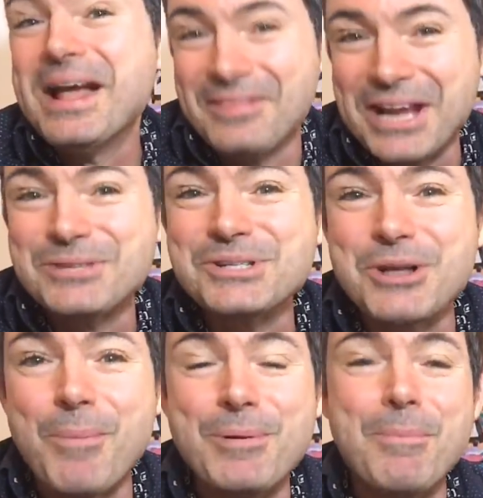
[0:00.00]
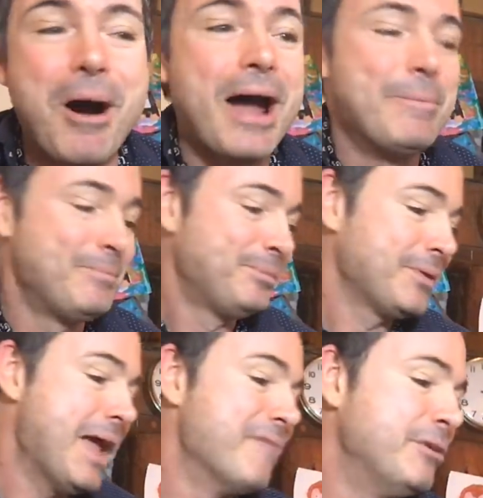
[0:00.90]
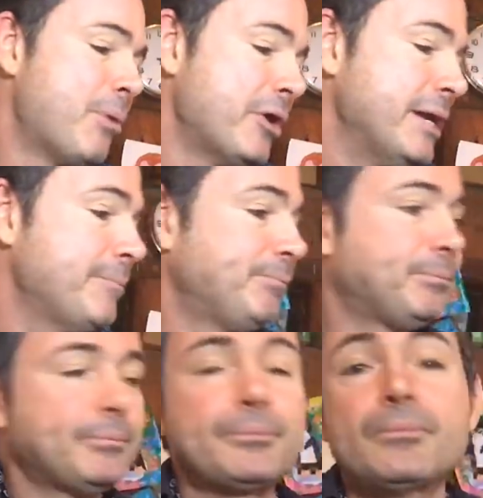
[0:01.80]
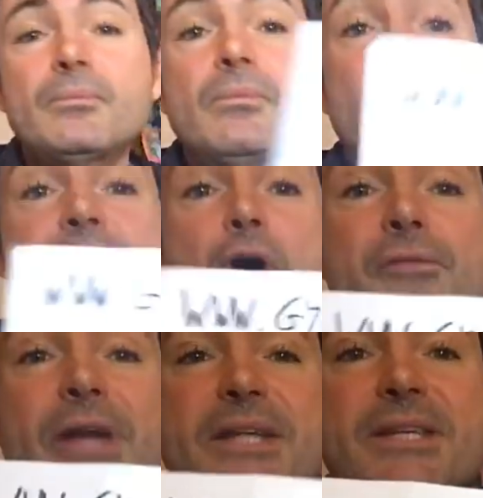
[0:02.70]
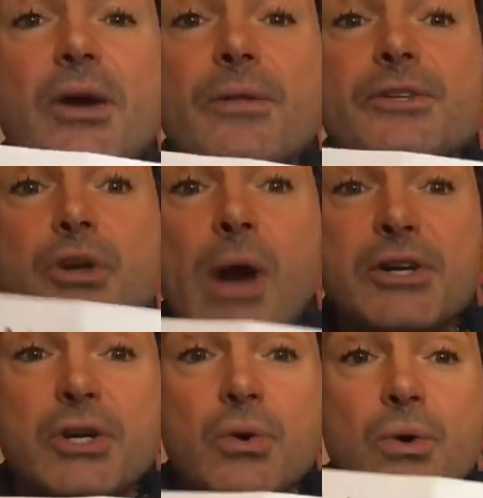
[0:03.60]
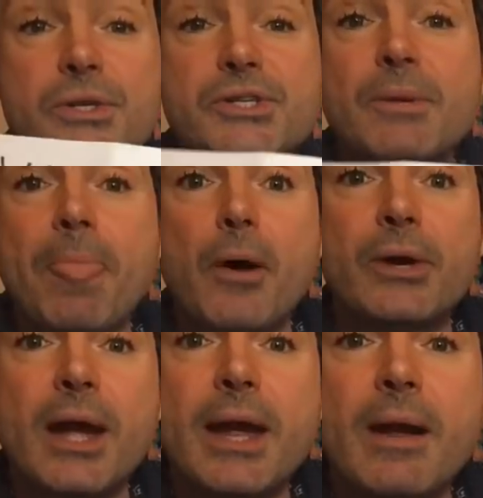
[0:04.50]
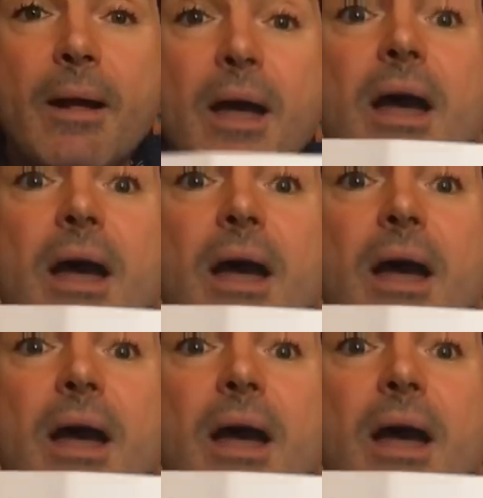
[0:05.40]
Thanks for stopping by. Everybody, don't forget to go to the crash course, okay?